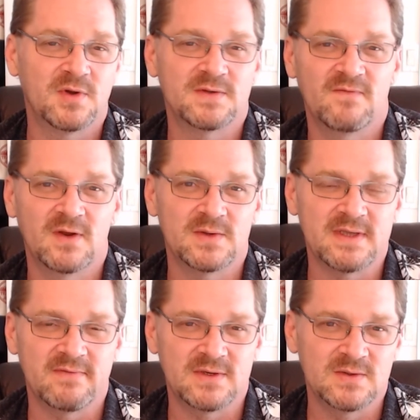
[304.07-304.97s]
videos
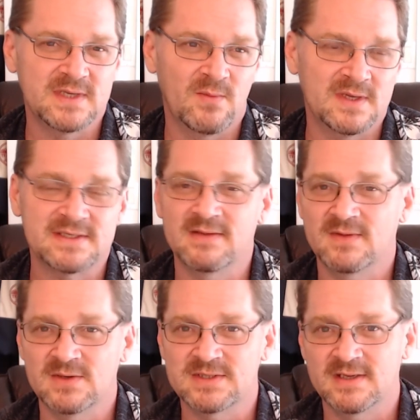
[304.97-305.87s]
every Tuesday, Wednesday, and
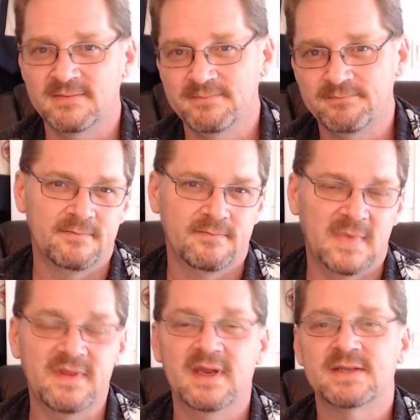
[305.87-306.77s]
Thursday. I
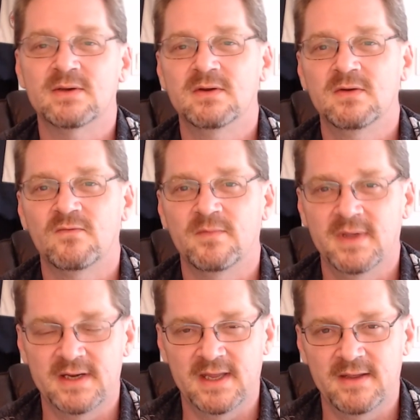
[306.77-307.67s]
think that's going to do it for me
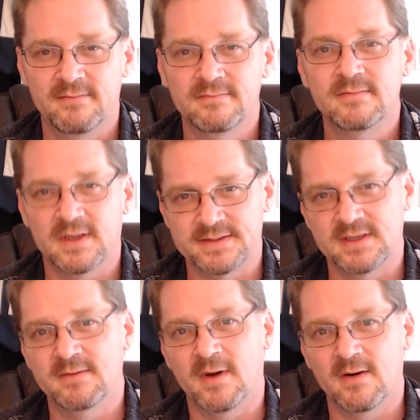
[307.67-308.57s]
today. I'll see you
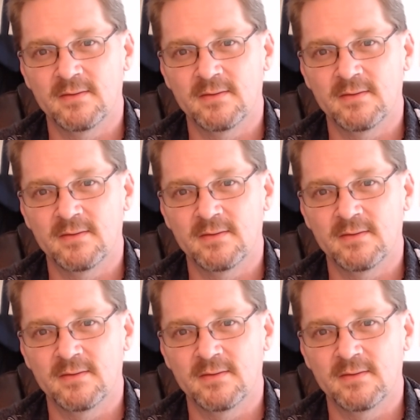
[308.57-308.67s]
tomorrow.